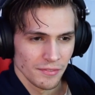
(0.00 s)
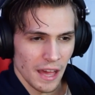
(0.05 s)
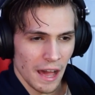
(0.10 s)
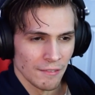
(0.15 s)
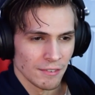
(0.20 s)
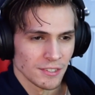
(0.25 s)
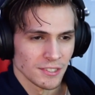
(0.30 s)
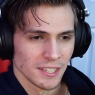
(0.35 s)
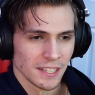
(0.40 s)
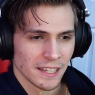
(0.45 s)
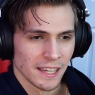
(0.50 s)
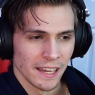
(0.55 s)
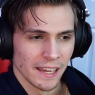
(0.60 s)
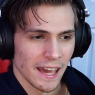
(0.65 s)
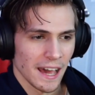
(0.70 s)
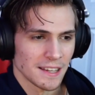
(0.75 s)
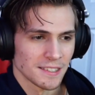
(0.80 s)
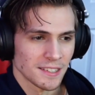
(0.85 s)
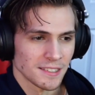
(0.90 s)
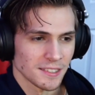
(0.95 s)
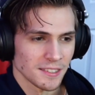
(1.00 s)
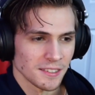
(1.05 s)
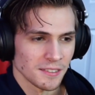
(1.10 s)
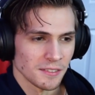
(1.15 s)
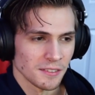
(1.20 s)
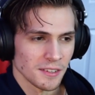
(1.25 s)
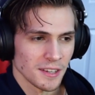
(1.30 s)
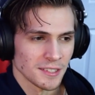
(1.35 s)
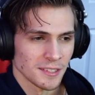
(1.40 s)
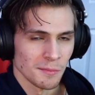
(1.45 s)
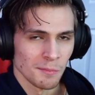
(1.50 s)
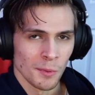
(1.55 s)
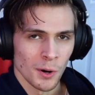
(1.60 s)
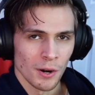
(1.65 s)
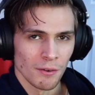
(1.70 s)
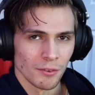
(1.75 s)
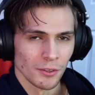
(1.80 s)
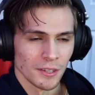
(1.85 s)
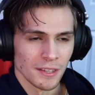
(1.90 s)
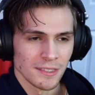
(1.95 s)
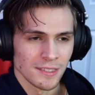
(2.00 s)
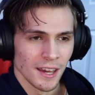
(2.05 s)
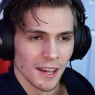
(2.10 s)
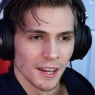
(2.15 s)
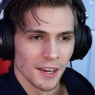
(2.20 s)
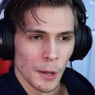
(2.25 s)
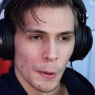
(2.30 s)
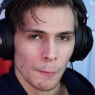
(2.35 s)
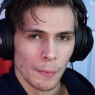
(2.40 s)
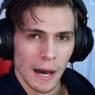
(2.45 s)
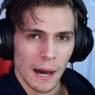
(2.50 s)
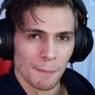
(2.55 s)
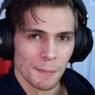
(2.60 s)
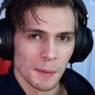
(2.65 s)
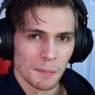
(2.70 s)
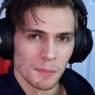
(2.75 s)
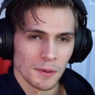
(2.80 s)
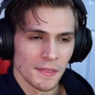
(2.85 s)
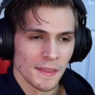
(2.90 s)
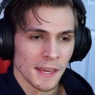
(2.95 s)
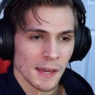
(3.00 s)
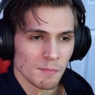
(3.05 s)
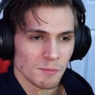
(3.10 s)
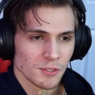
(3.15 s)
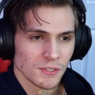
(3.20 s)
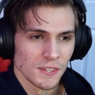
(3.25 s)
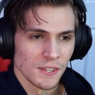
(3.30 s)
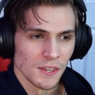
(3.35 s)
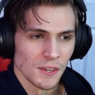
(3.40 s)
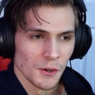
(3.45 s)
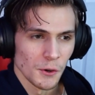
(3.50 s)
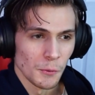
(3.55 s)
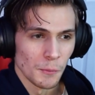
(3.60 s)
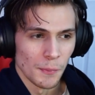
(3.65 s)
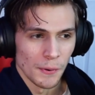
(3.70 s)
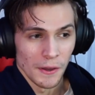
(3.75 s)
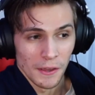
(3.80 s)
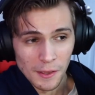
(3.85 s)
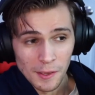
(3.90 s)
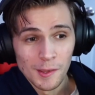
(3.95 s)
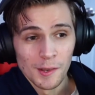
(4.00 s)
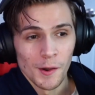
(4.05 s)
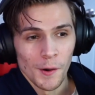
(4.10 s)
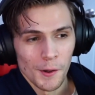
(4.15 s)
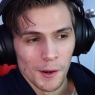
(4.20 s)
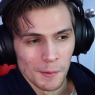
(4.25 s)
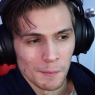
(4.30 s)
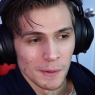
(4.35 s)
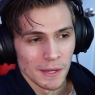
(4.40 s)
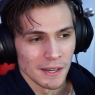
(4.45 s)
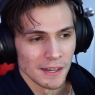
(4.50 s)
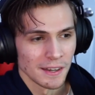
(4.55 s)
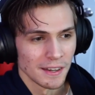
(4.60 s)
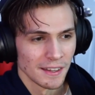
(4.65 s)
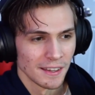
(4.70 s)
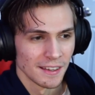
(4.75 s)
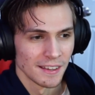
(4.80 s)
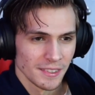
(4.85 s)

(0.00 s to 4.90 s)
Obviously, Kick-Ass isn't Marvel. He's not gonna pop up in the MCU, but you know what I mean.